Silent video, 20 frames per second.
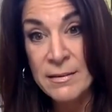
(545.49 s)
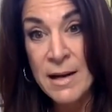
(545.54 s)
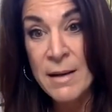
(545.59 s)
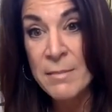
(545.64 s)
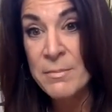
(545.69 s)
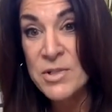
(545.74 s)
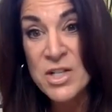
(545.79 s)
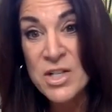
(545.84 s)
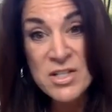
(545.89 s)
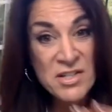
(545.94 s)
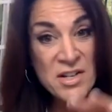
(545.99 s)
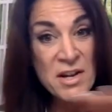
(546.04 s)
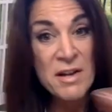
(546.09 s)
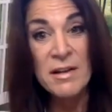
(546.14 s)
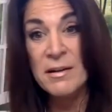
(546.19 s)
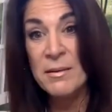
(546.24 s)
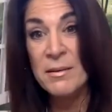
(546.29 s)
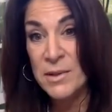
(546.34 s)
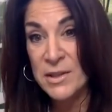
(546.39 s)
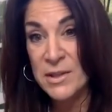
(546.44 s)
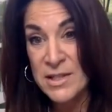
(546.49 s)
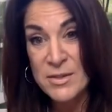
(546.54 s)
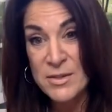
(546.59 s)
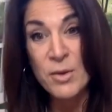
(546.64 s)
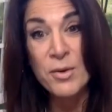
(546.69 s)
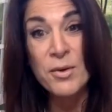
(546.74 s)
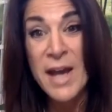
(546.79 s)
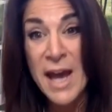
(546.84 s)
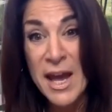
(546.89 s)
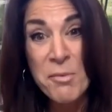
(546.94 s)
I'm just done with this
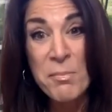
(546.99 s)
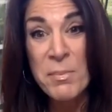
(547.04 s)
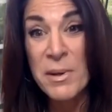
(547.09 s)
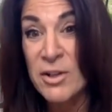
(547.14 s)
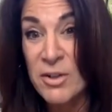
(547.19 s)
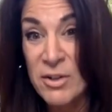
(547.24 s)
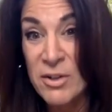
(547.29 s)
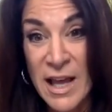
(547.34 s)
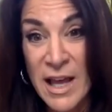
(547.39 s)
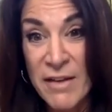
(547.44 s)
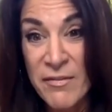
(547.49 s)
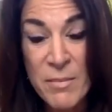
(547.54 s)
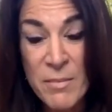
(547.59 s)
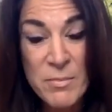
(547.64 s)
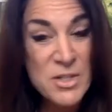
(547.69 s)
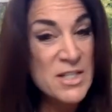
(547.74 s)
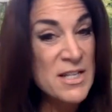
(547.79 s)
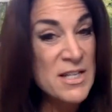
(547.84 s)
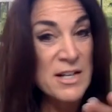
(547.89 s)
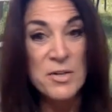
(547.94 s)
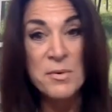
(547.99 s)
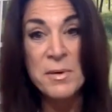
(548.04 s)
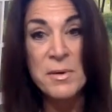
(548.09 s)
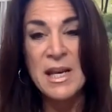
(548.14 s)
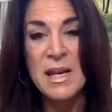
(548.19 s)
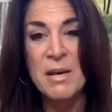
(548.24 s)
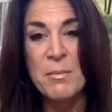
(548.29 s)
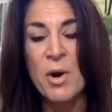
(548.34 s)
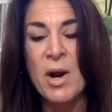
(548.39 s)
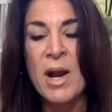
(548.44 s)
whole caterpillar life. I'm just not
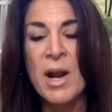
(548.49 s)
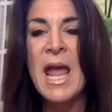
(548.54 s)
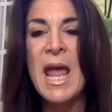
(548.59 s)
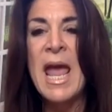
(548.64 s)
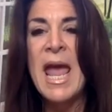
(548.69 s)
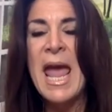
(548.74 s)
doing it anymore.